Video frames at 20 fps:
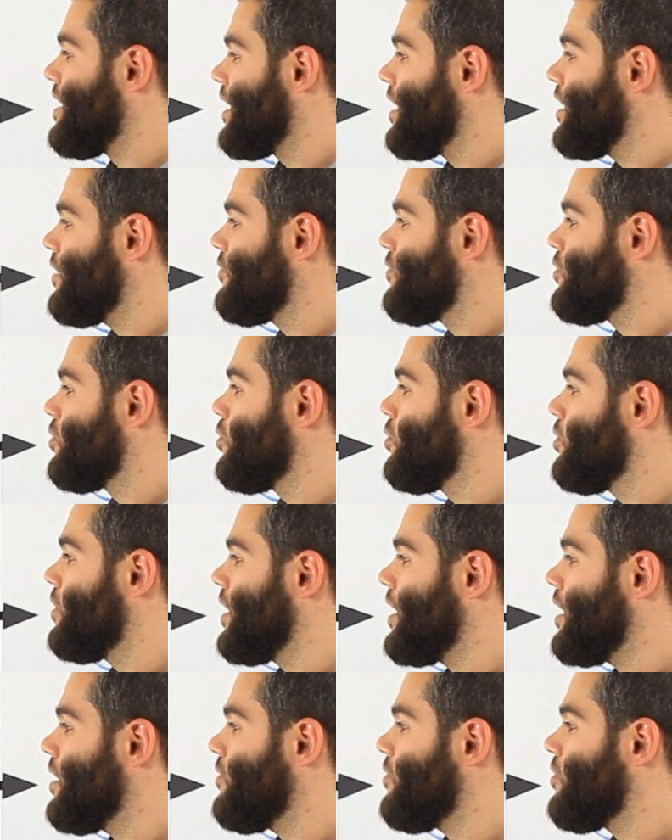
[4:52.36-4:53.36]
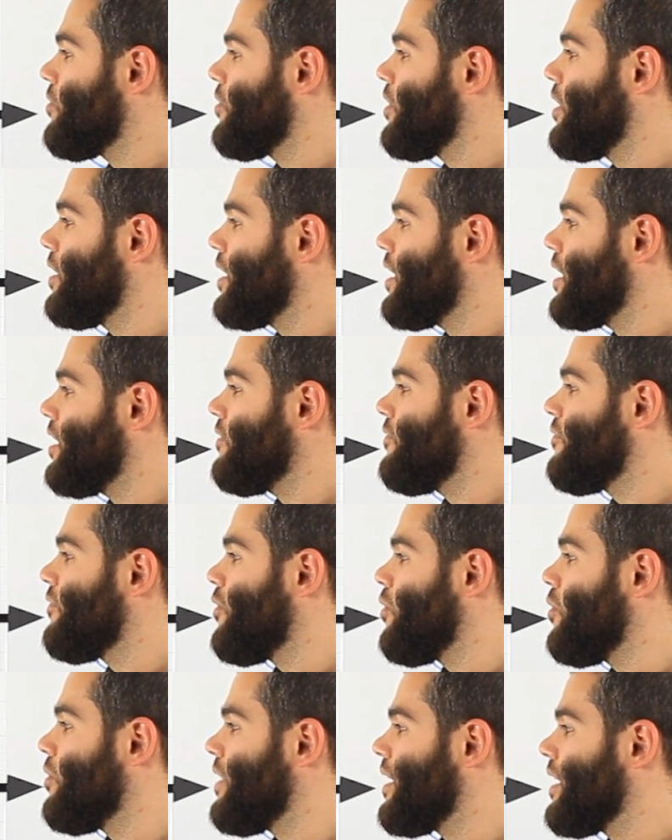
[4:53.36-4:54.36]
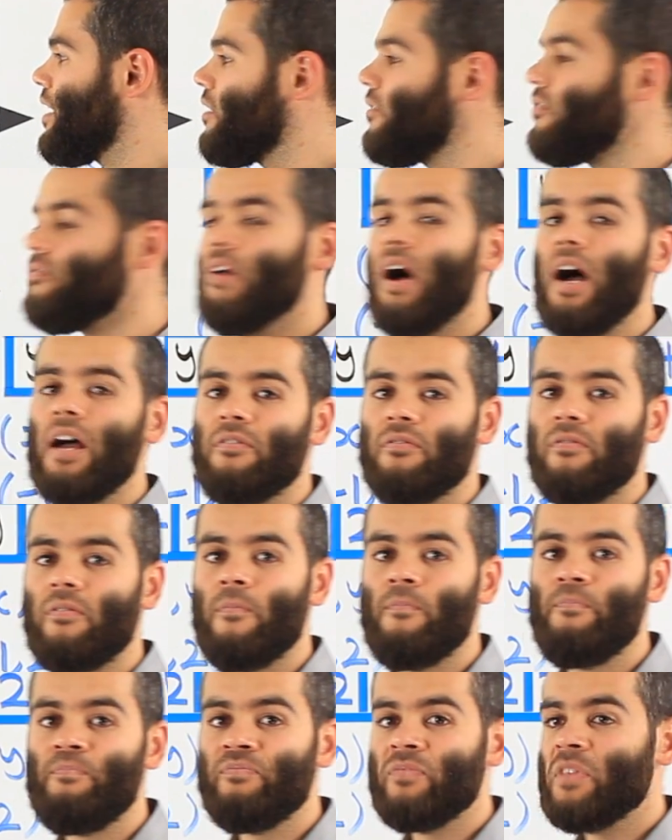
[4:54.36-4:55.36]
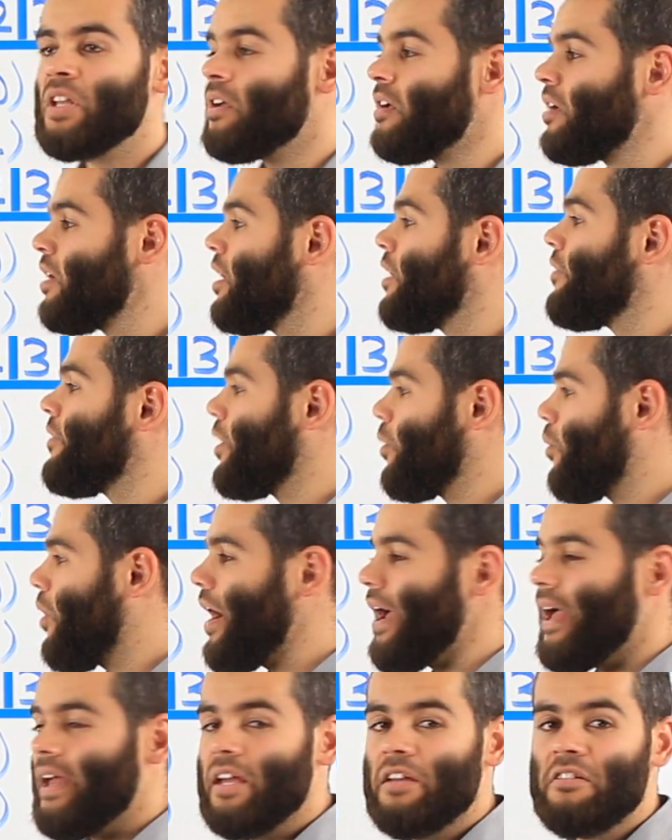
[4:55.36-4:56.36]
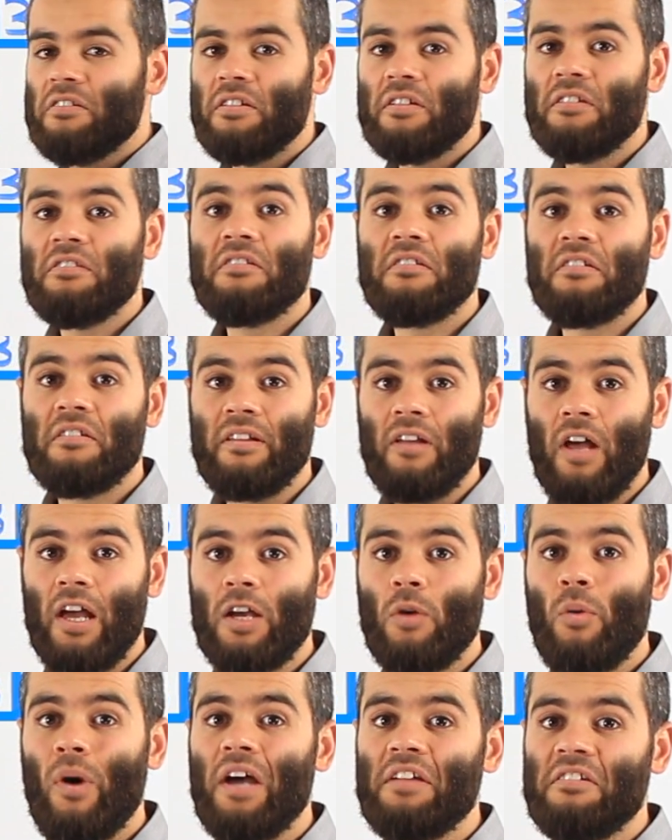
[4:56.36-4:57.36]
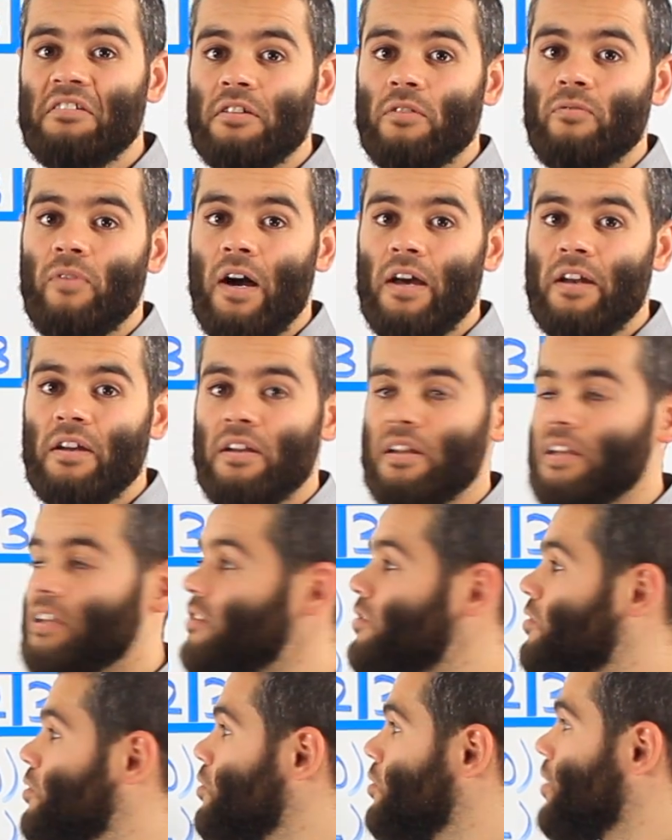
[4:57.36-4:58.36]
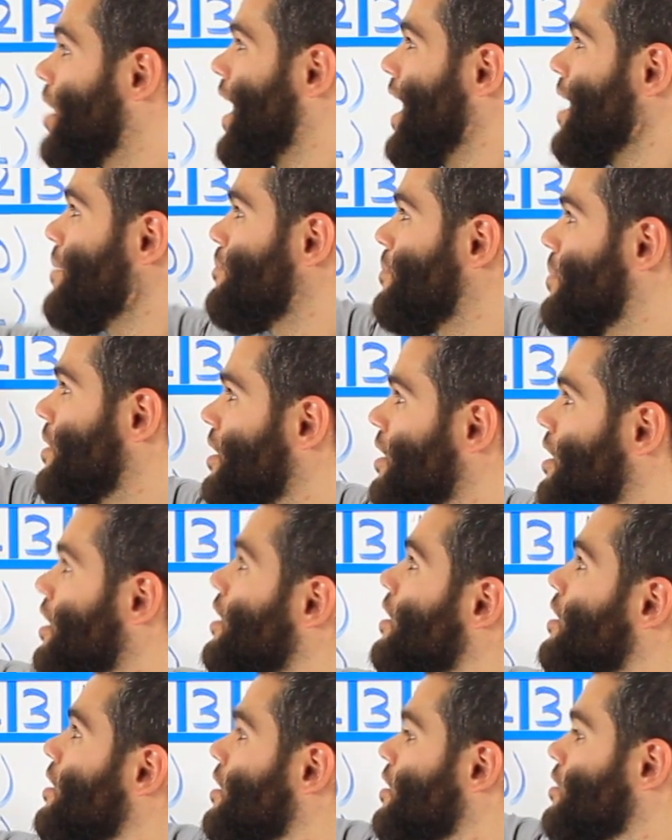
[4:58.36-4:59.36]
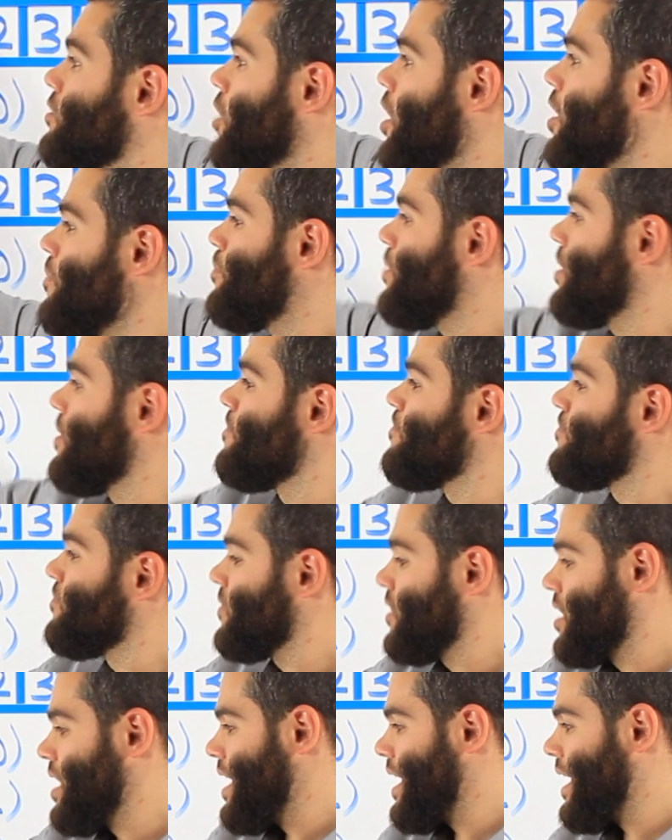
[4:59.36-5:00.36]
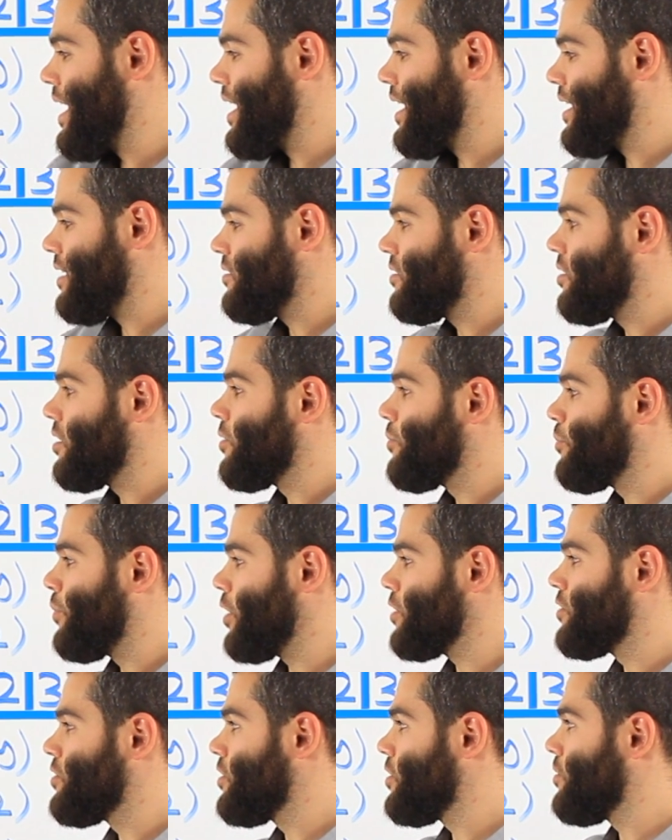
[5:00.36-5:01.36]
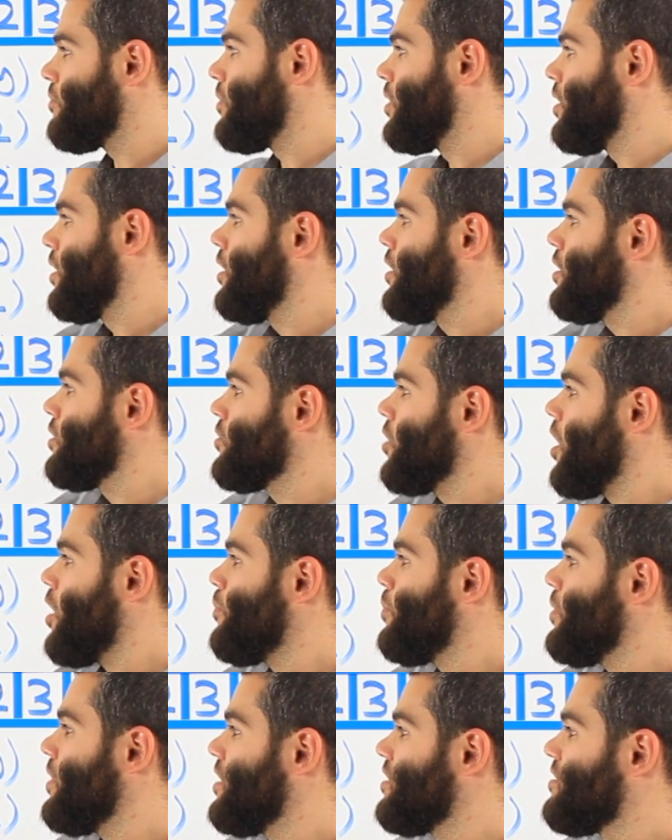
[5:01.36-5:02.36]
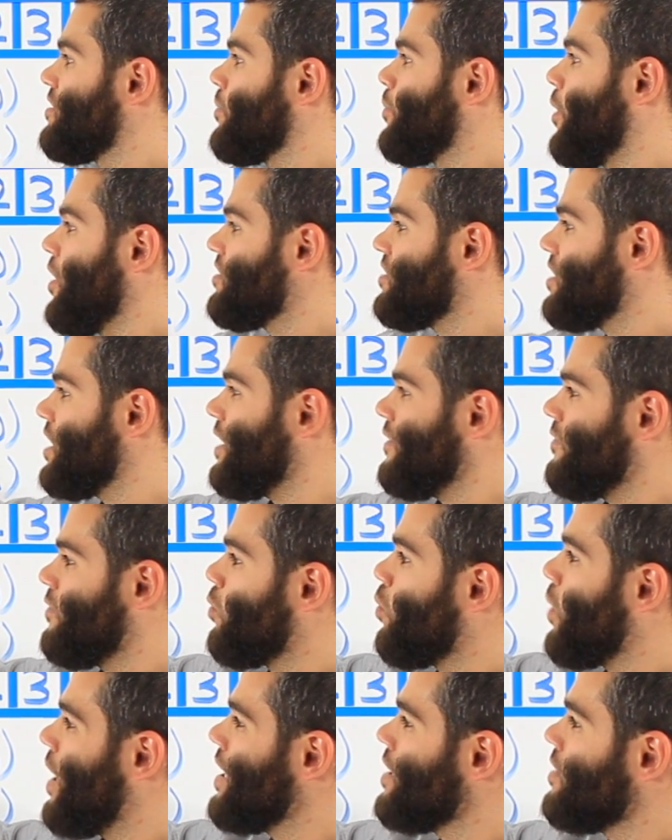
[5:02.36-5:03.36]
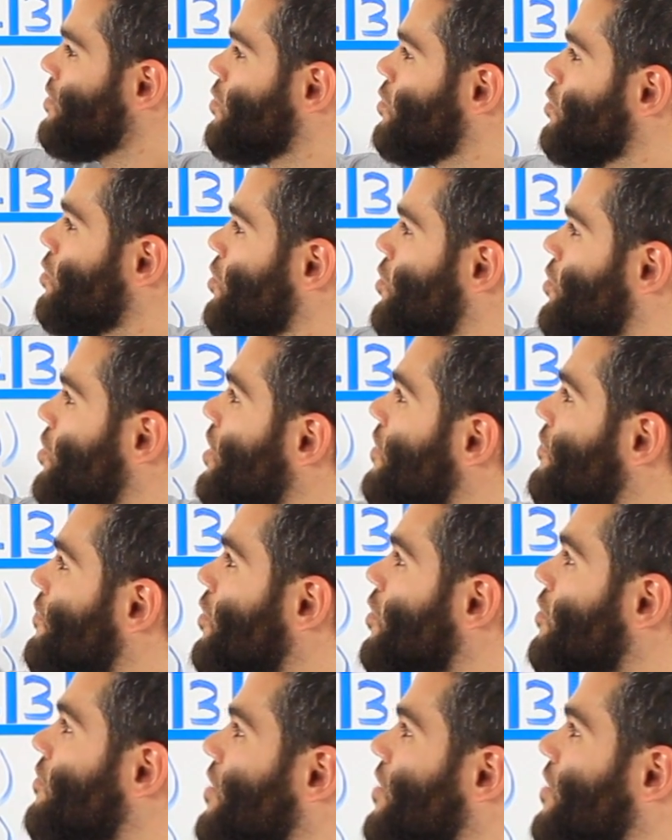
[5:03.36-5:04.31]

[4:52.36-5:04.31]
-2, -3, -4, -5. The y-axis likewise is divided into up, top, and bottom. Top is the positive, 1, 2, 3, 4,